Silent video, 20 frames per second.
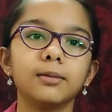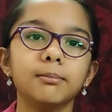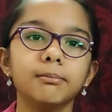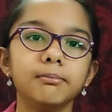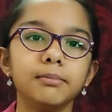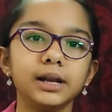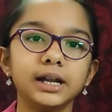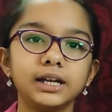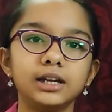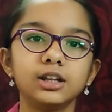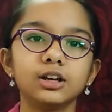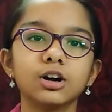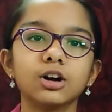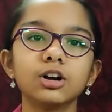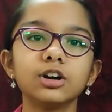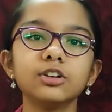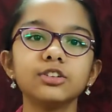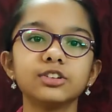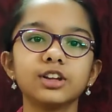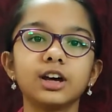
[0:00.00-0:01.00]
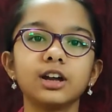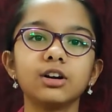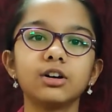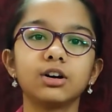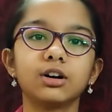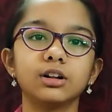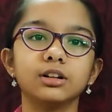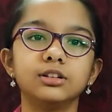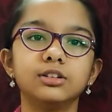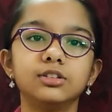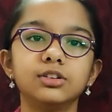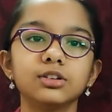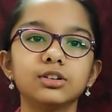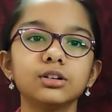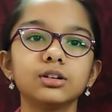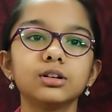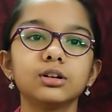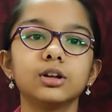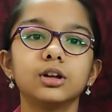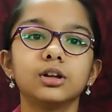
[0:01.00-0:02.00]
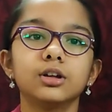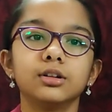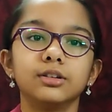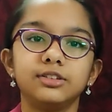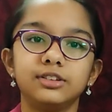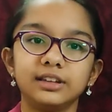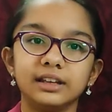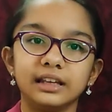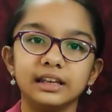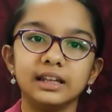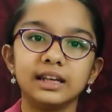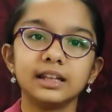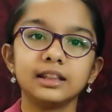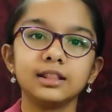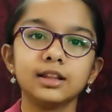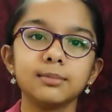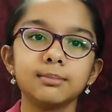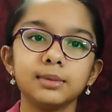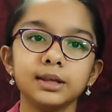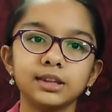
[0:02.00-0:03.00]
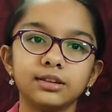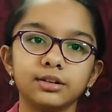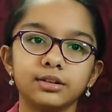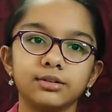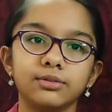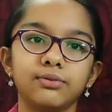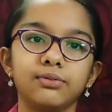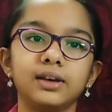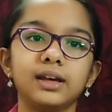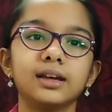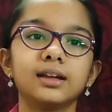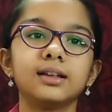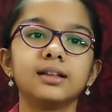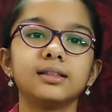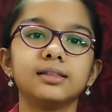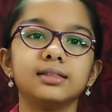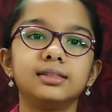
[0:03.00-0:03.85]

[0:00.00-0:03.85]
Meteors are also seen in the mesosphere.